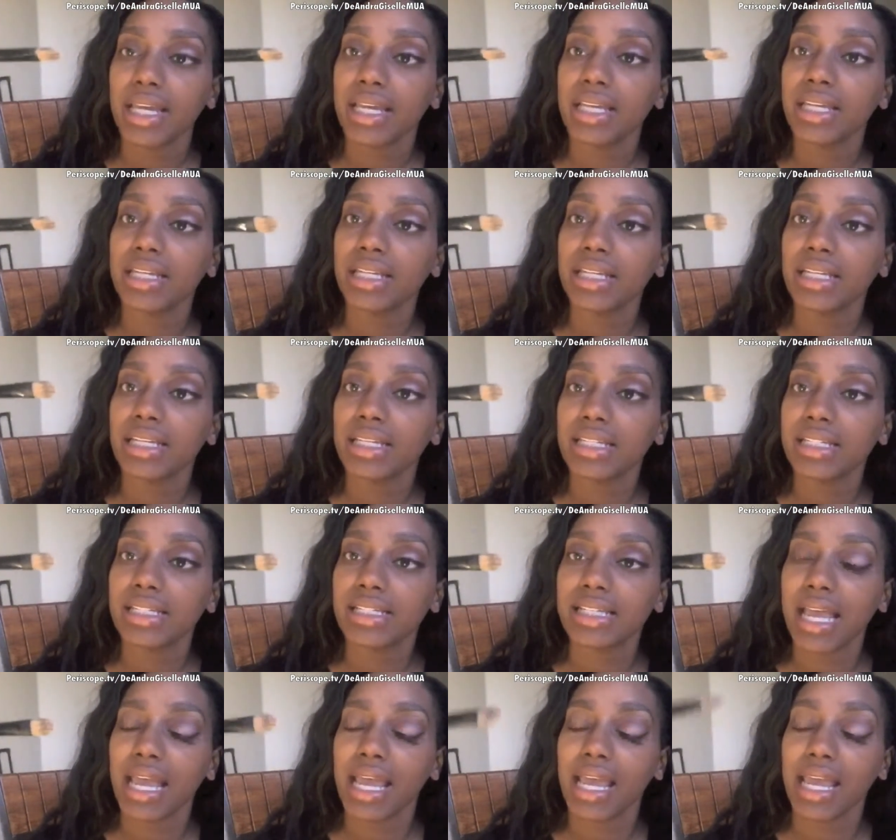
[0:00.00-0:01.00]
It
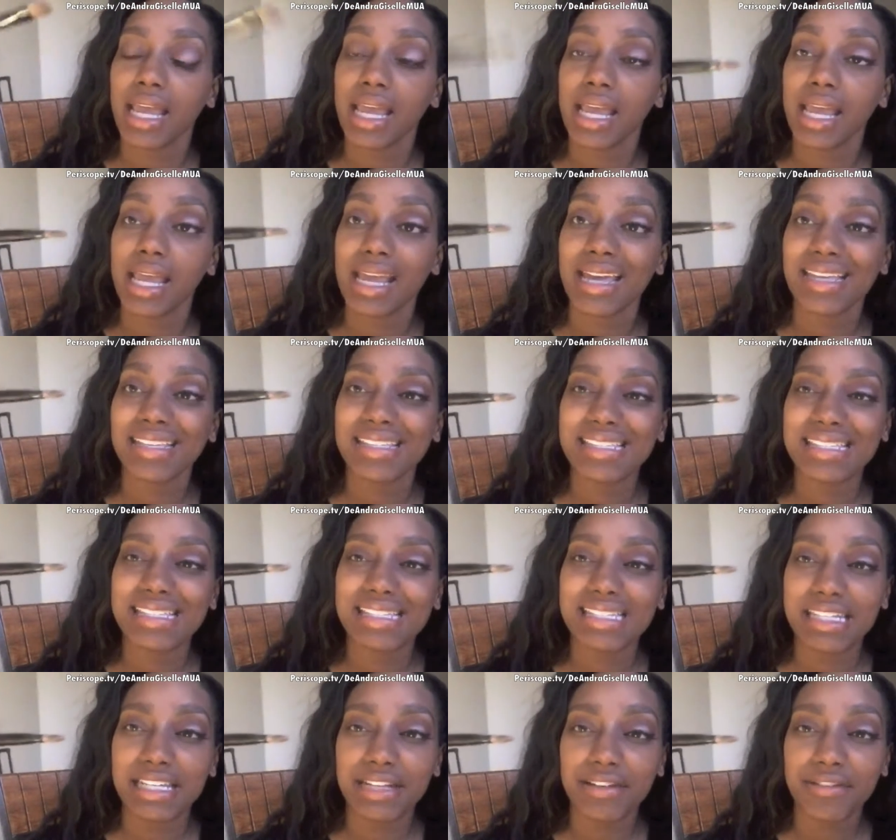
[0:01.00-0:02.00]
is a
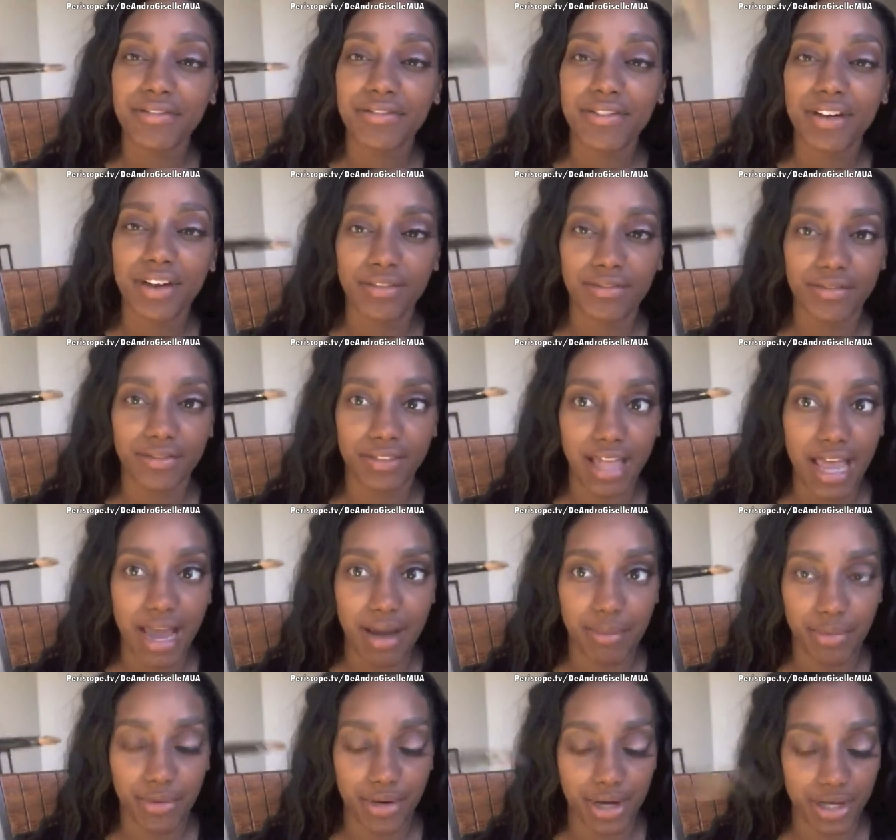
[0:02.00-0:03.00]
stiff
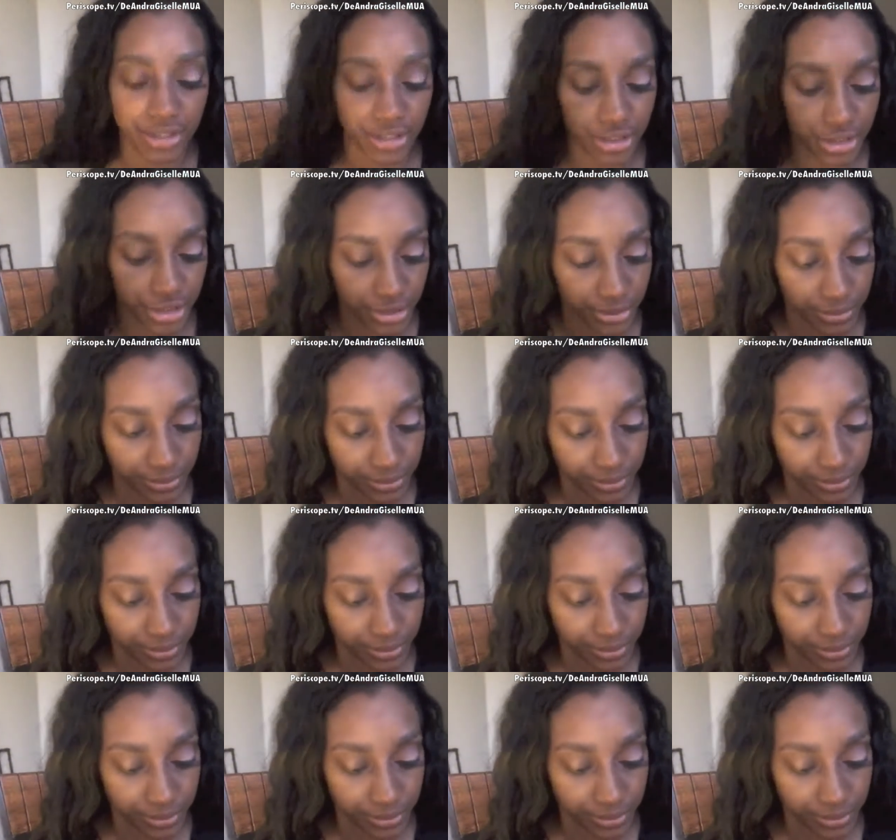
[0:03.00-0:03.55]
flat brush.